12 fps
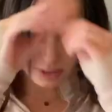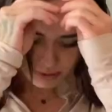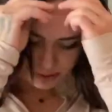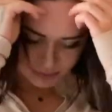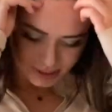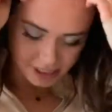So
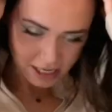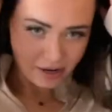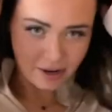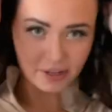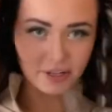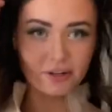it's really gonna
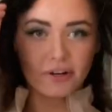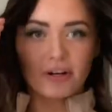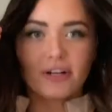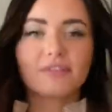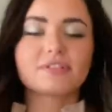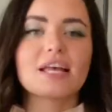hug your
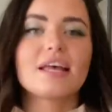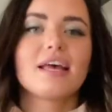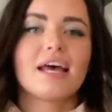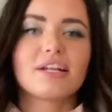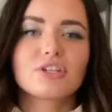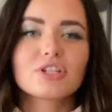curves
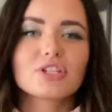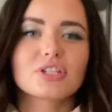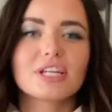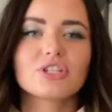and it's just,